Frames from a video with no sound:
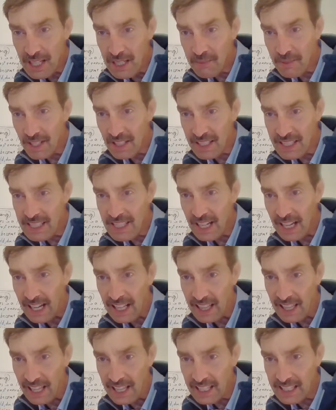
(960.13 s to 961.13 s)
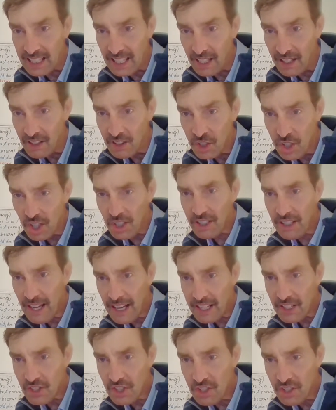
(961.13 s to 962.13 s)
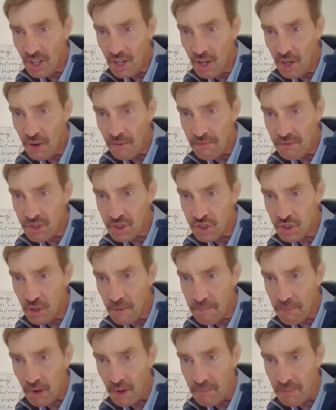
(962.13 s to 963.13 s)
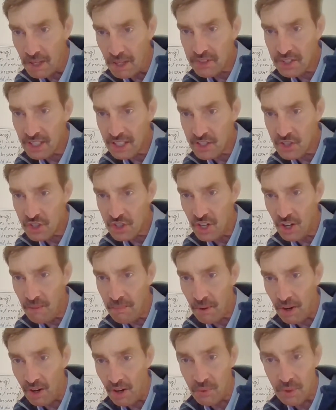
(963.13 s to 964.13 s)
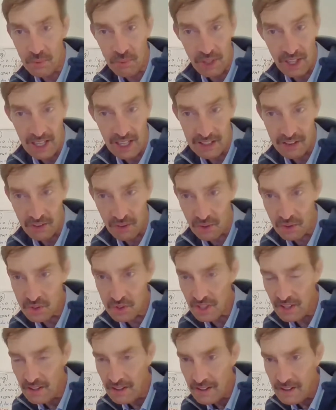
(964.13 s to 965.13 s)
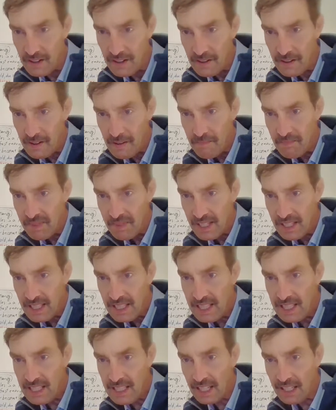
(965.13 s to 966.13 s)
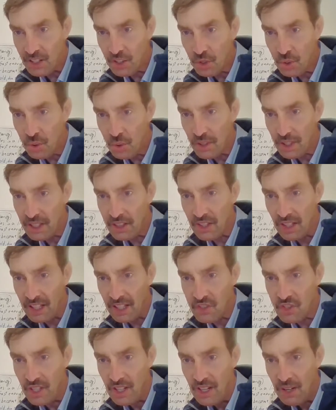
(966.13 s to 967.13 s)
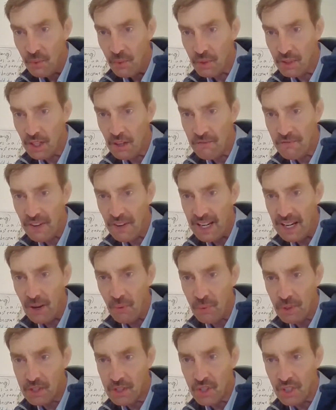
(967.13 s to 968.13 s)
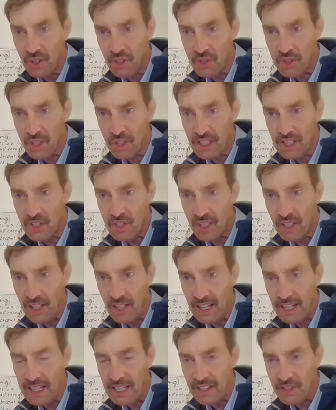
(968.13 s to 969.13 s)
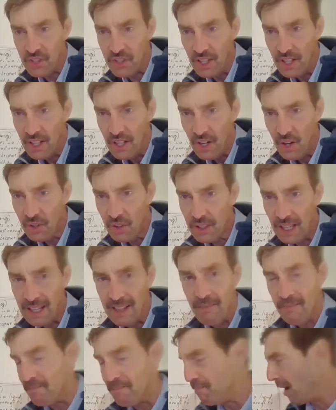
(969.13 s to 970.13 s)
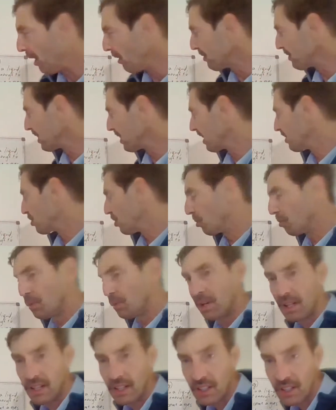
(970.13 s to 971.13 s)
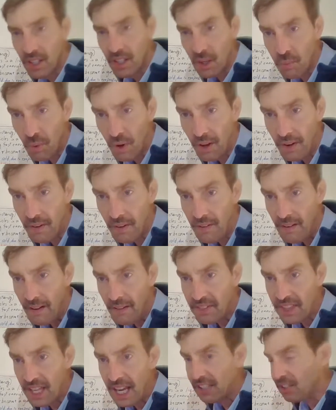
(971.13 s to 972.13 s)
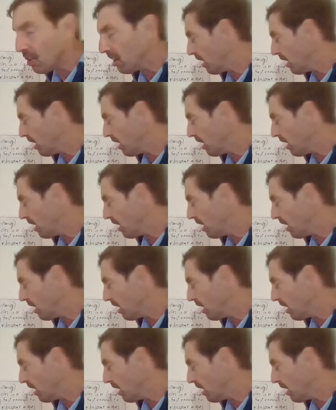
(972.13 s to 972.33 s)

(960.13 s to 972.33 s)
Emelina, I like it. Cooking on a stove. Super. Melting a snowball when we had those. Heating, cooling things. We're going to find out which of those, Lisa, that is. Okay, melting is a really good one. Thank